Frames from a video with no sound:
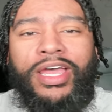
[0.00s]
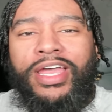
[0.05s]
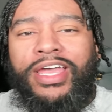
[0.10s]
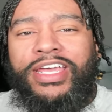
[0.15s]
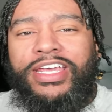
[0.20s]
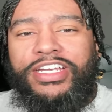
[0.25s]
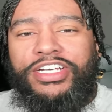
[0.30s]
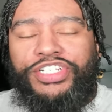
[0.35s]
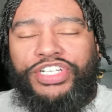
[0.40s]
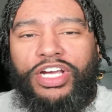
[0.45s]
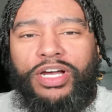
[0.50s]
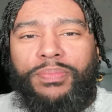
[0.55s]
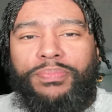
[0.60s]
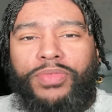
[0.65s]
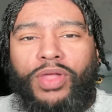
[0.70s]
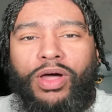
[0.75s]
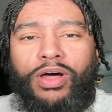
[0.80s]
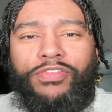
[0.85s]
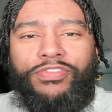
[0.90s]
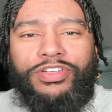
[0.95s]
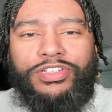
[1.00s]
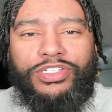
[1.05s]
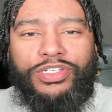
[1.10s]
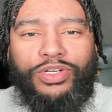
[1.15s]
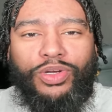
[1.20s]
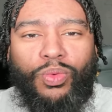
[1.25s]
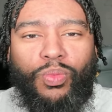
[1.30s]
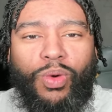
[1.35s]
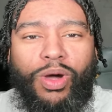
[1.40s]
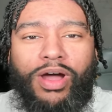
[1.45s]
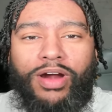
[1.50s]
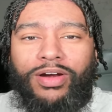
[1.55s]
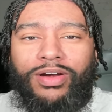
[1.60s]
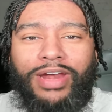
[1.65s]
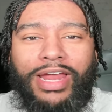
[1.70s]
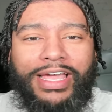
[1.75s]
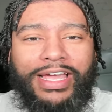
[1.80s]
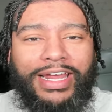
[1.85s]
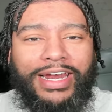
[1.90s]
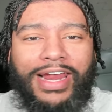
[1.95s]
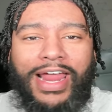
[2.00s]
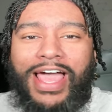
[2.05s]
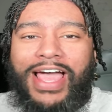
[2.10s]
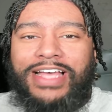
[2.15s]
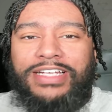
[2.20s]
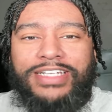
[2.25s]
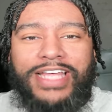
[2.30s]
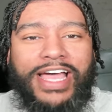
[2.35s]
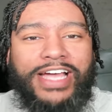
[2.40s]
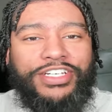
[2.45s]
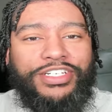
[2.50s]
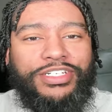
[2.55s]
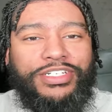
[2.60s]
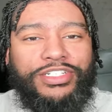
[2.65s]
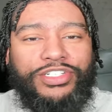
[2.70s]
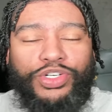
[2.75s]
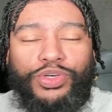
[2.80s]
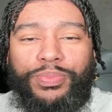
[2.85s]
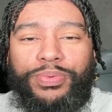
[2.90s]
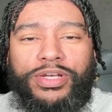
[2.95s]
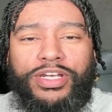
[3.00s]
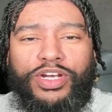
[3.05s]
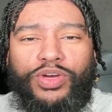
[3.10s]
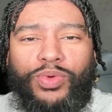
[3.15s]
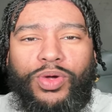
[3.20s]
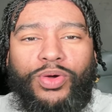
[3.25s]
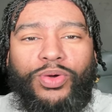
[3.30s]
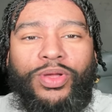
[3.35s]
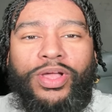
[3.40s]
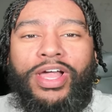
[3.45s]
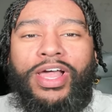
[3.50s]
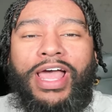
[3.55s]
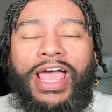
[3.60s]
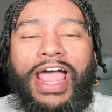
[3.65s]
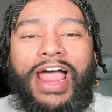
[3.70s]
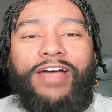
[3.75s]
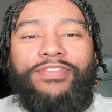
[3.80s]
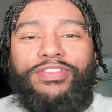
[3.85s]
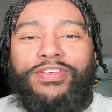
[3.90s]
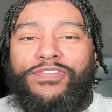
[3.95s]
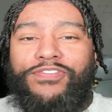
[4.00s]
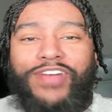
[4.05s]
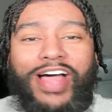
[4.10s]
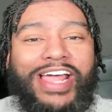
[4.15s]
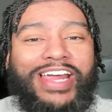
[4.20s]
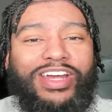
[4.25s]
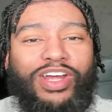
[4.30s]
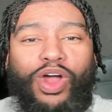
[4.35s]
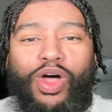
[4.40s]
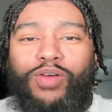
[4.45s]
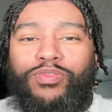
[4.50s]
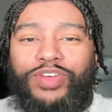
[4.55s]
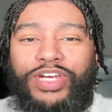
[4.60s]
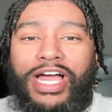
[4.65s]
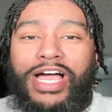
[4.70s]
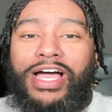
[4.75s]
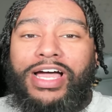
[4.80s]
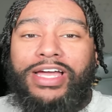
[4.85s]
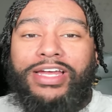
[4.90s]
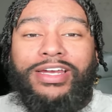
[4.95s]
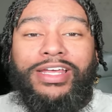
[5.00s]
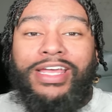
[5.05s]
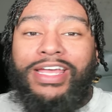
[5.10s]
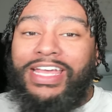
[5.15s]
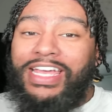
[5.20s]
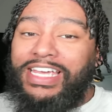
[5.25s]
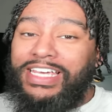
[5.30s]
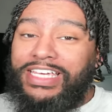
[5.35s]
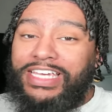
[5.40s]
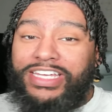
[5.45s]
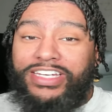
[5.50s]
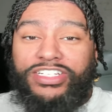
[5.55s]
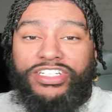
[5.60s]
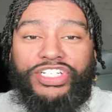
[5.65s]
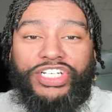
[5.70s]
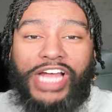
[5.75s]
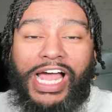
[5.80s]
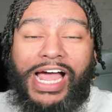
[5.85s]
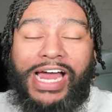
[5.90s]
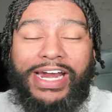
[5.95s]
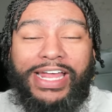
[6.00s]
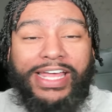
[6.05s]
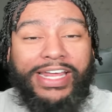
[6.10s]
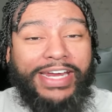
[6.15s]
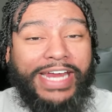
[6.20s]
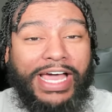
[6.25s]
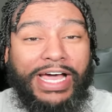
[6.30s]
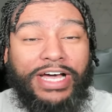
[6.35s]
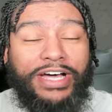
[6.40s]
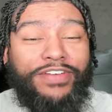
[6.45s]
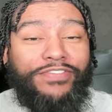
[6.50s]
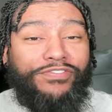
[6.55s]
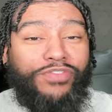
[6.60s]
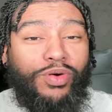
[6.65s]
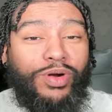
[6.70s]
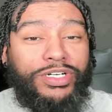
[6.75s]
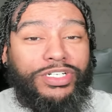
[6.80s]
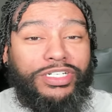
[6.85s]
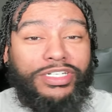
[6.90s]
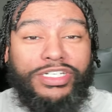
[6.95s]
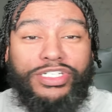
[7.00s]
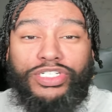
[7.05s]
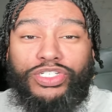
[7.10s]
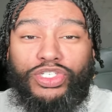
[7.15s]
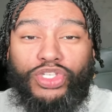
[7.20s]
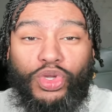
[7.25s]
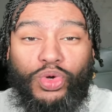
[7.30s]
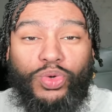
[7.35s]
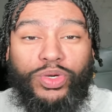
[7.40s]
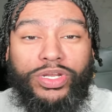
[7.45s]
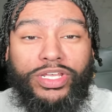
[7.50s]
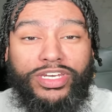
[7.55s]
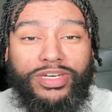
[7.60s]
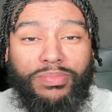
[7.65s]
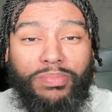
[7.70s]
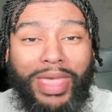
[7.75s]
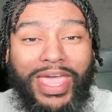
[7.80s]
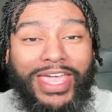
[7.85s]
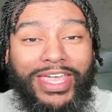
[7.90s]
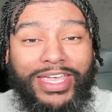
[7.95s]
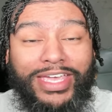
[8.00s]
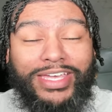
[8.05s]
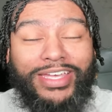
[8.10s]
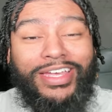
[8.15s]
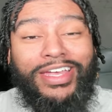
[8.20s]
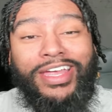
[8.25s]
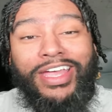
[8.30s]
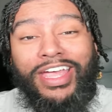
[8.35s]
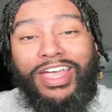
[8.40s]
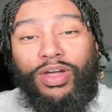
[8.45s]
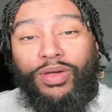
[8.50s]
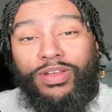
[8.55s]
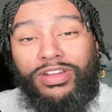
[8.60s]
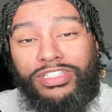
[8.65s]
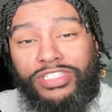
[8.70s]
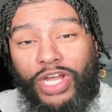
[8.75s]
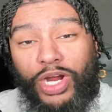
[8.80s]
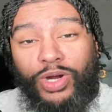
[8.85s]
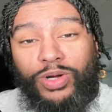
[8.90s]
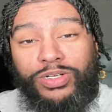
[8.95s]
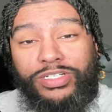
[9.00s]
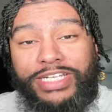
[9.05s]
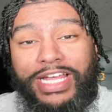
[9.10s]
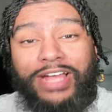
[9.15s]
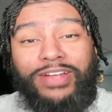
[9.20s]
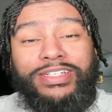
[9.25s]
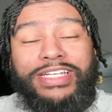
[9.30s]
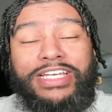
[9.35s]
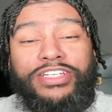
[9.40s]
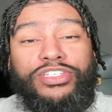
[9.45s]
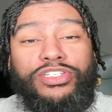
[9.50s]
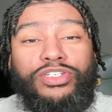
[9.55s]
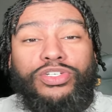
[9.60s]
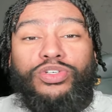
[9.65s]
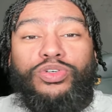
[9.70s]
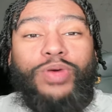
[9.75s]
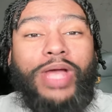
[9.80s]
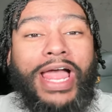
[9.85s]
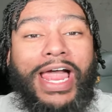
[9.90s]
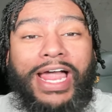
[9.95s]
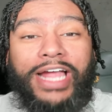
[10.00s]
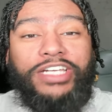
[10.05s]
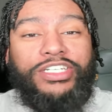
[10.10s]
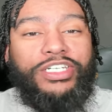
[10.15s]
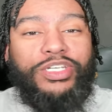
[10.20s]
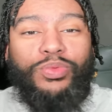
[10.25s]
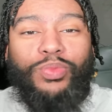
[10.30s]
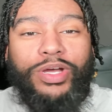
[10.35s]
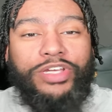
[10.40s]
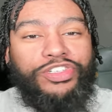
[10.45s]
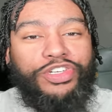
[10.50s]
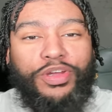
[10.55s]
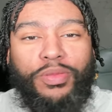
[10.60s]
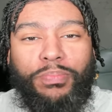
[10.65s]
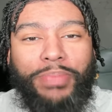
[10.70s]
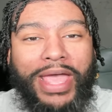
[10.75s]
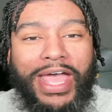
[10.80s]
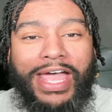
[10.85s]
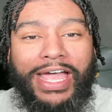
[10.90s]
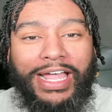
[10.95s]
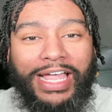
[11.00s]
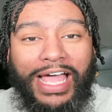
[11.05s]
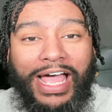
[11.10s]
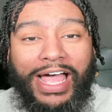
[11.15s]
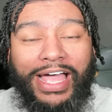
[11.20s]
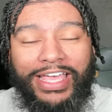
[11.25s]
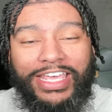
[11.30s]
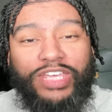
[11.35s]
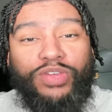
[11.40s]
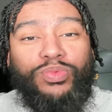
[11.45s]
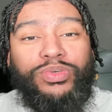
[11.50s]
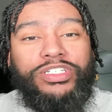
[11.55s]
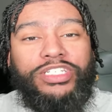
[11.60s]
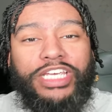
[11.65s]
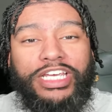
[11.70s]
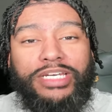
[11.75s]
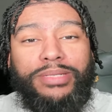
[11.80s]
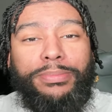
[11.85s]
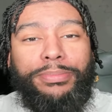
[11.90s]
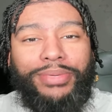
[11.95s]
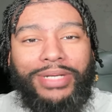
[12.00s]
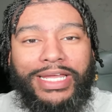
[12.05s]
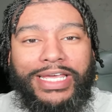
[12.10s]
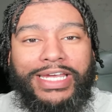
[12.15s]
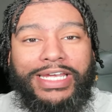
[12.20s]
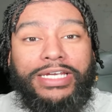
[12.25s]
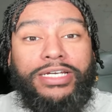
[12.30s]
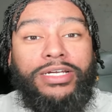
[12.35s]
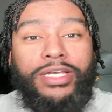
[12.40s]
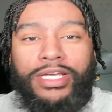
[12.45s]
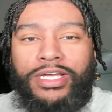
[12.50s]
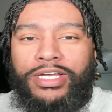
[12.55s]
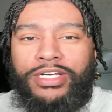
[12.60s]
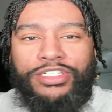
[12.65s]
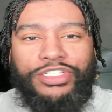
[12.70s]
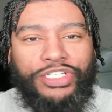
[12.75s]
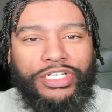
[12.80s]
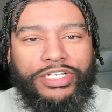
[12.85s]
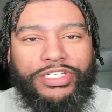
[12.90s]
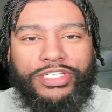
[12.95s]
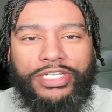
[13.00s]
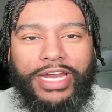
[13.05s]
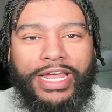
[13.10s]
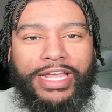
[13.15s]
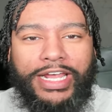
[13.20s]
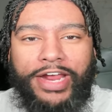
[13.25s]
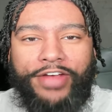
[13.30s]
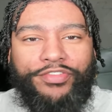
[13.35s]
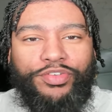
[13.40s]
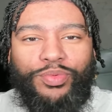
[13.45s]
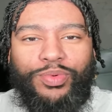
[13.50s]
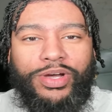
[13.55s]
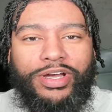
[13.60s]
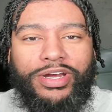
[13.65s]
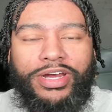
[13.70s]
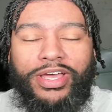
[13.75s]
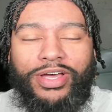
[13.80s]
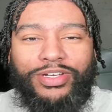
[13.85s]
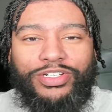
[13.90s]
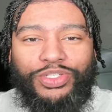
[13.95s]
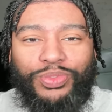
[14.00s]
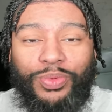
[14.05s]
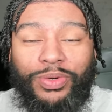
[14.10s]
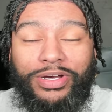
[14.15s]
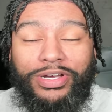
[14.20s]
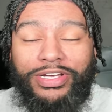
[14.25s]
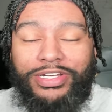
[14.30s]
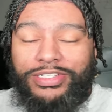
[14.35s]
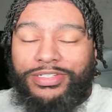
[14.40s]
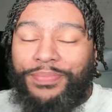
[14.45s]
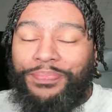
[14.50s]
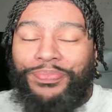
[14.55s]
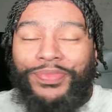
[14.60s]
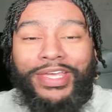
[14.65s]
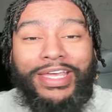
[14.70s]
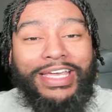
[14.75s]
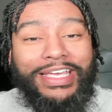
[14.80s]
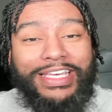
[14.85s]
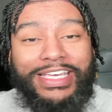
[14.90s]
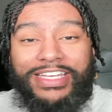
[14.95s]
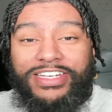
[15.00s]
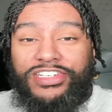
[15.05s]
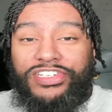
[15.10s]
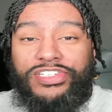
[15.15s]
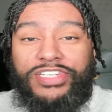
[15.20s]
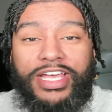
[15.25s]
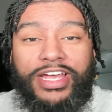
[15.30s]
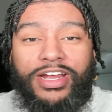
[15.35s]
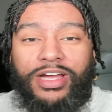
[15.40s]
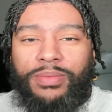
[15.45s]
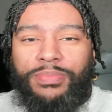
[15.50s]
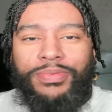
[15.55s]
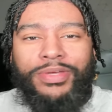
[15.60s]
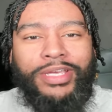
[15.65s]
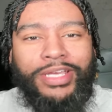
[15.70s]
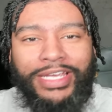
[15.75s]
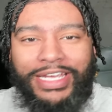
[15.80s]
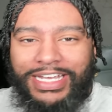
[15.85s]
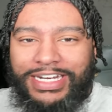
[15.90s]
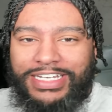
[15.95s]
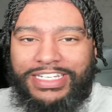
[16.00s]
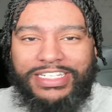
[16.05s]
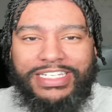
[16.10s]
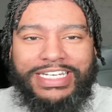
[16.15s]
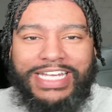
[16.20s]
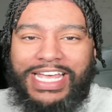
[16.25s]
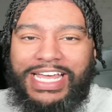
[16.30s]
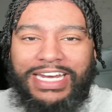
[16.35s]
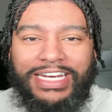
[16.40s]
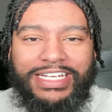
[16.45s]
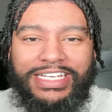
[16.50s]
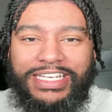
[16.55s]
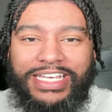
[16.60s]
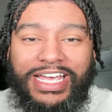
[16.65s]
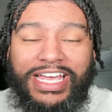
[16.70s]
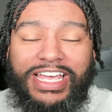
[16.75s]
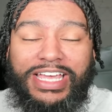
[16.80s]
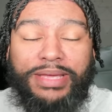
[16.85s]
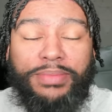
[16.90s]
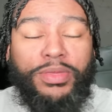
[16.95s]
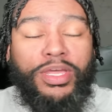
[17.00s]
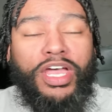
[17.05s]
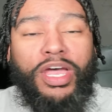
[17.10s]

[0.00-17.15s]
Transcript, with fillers: He jumped off into the water like a last action superhero after fighting off Don and getting shot at. Now, unfortunately, Stu didn't make it. And it turns out that Stu actually wasn't a bad guy. He was getting played just like everyone else was and getting set up in this deadly game.